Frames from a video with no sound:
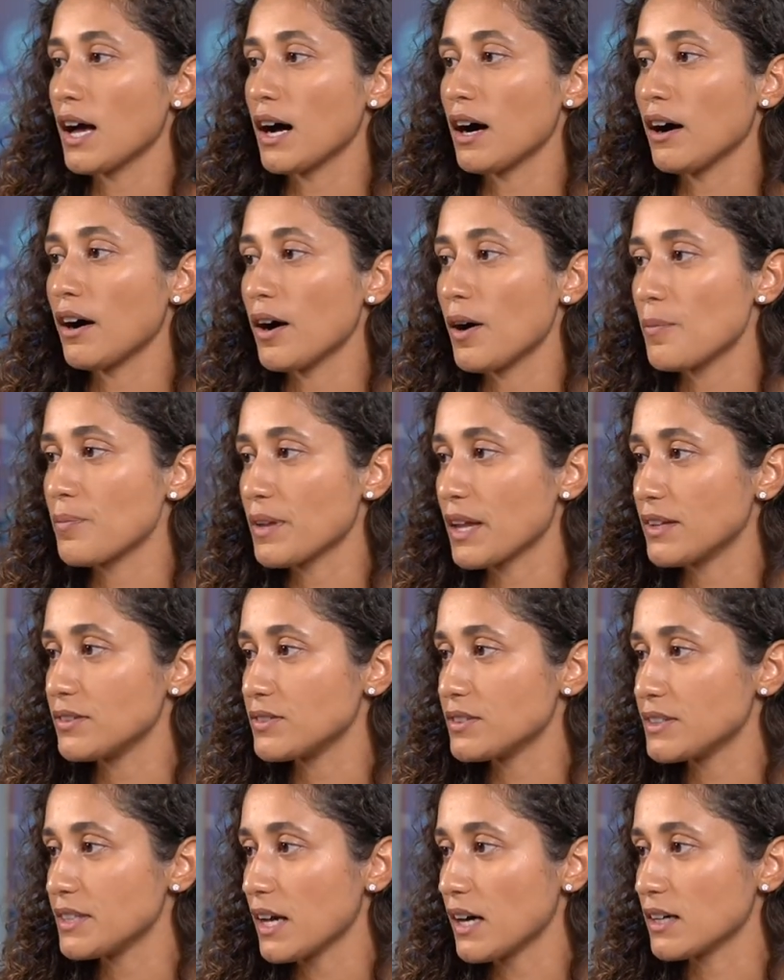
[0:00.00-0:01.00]

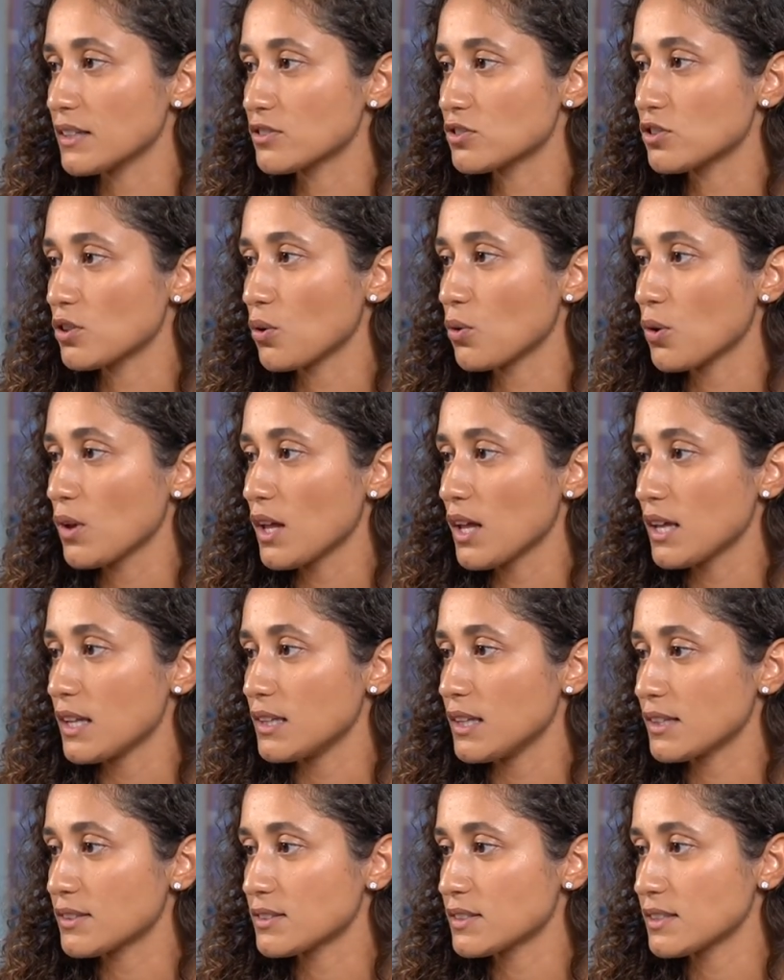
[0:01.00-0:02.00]
And yeah, so
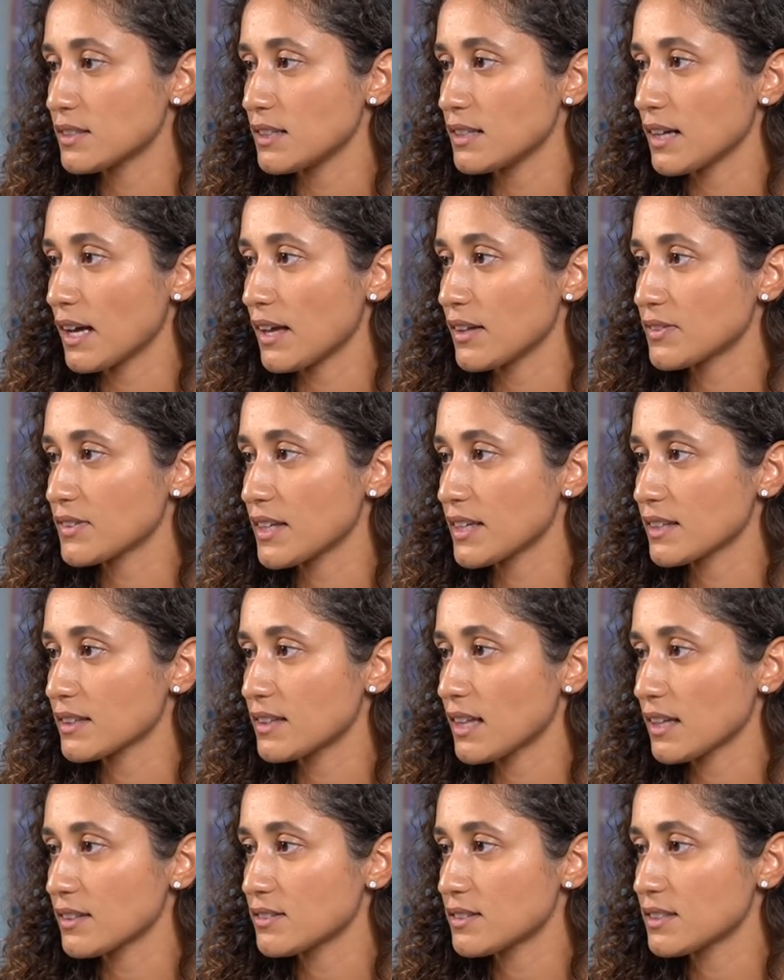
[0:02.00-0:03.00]
let's see. I think
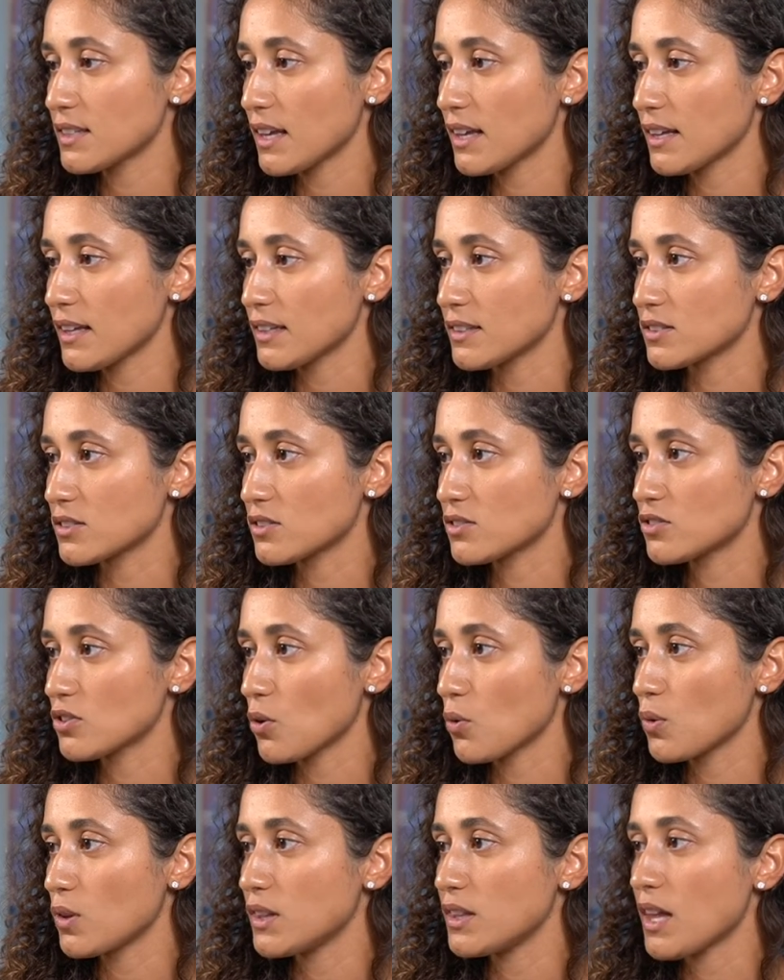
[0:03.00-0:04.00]
that's it.
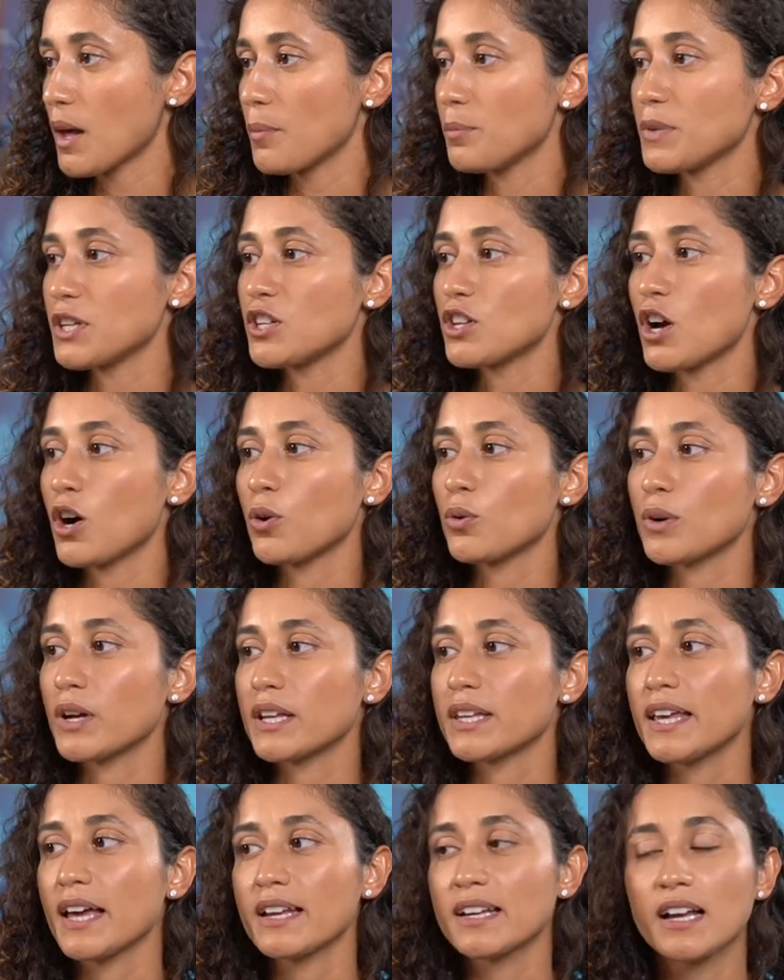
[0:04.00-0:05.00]
So let me know
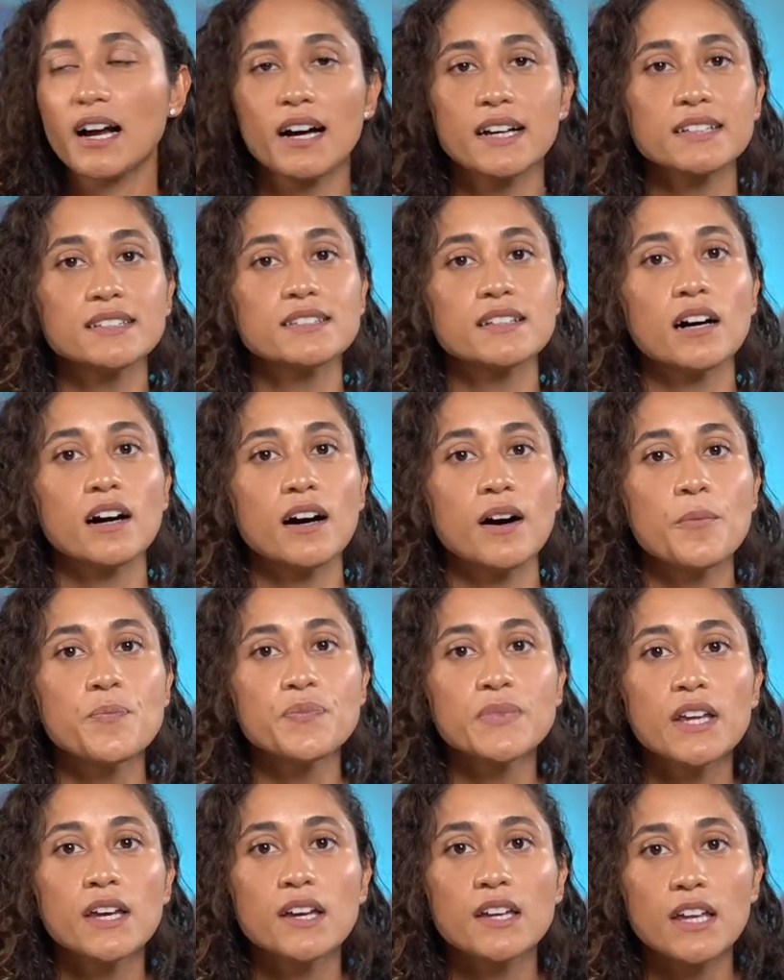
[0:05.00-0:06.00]
again, guys,
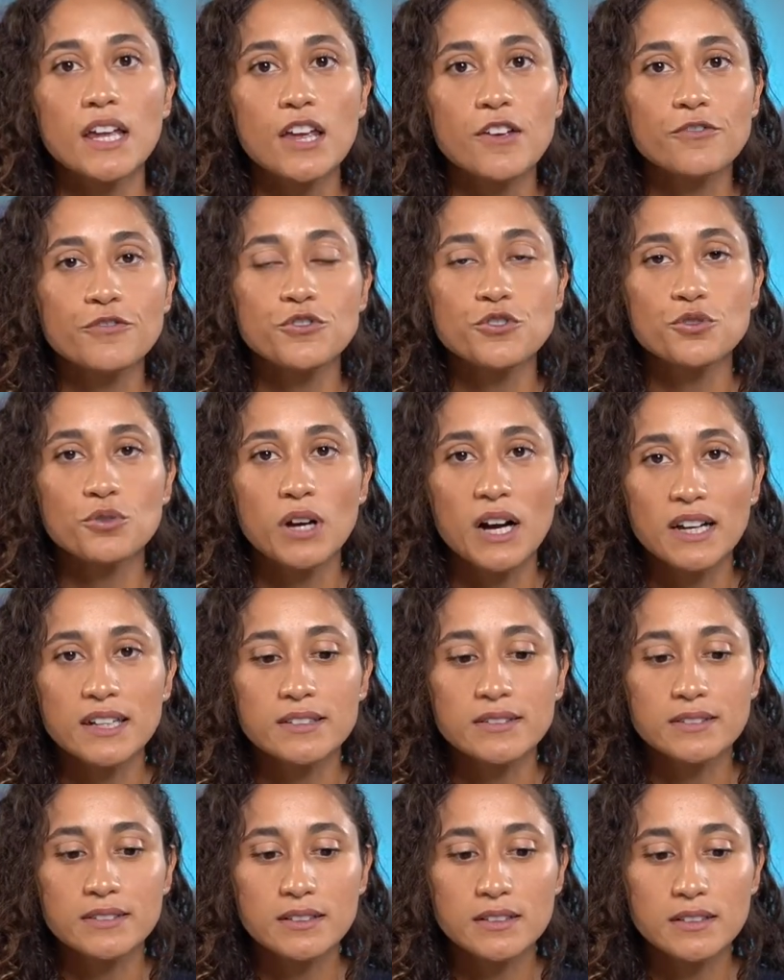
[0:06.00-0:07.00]
if you
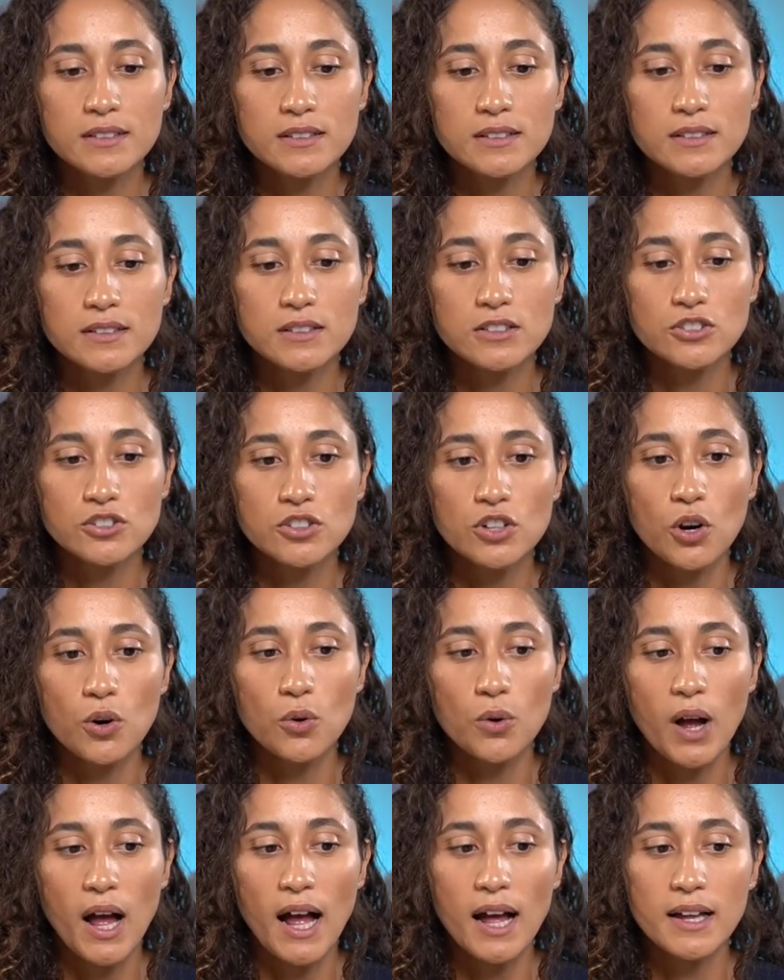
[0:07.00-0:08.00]
guys
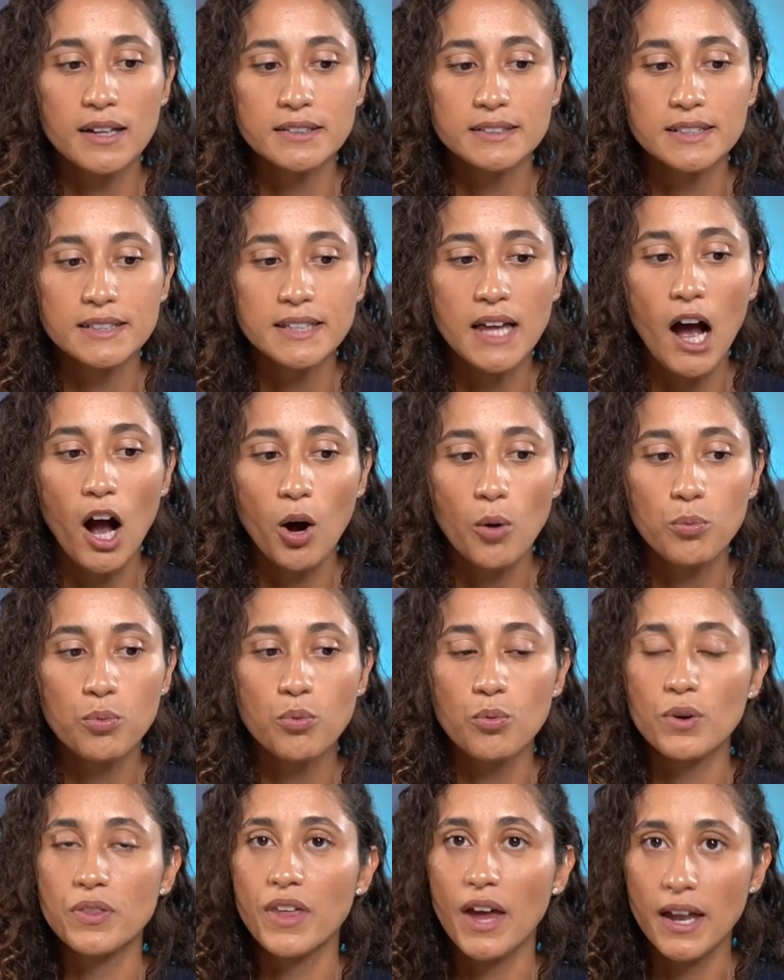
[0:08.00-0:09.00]
need help
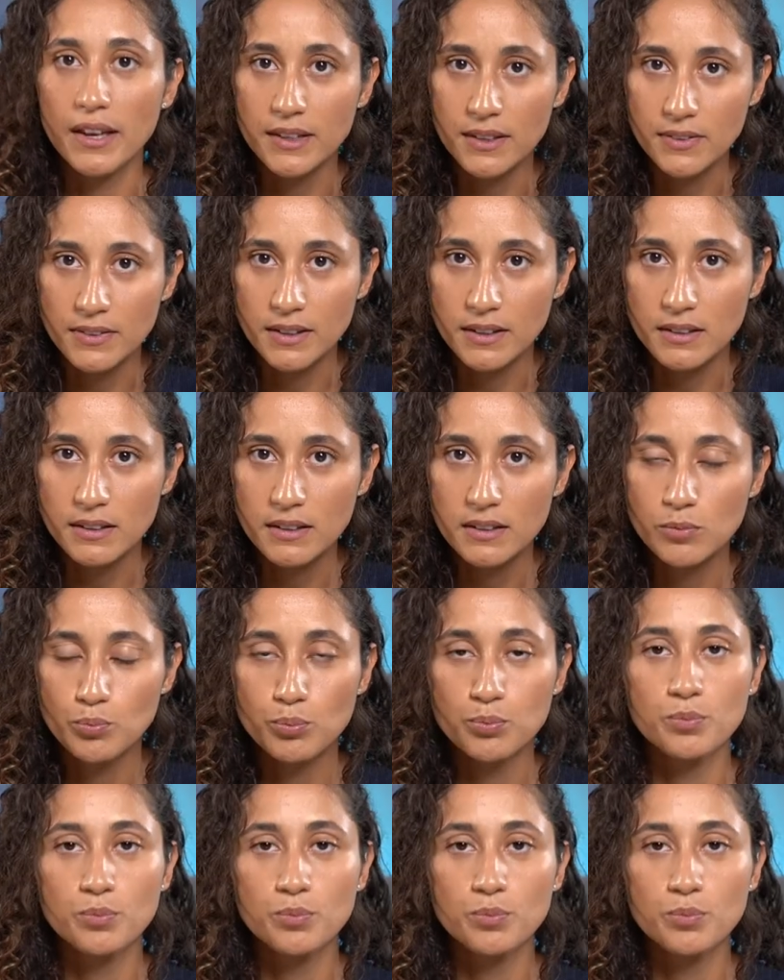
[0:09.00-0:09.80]
with anything.